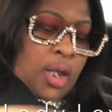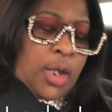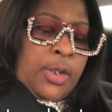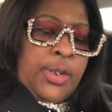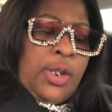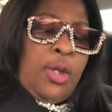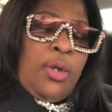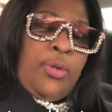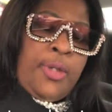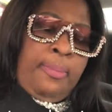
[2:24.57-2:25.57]

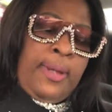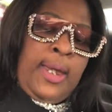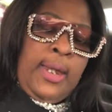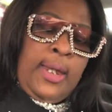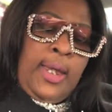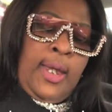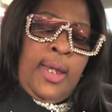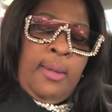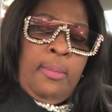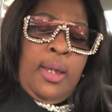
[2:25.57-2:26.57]
So the bag
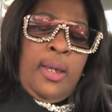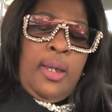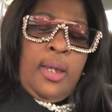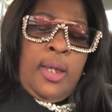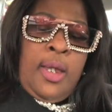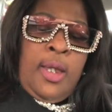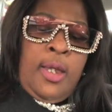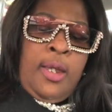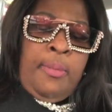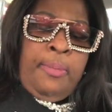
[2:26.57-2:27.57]
came
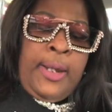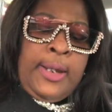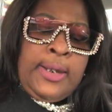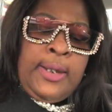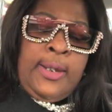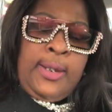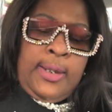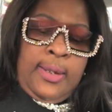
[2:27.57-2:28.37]
in pieces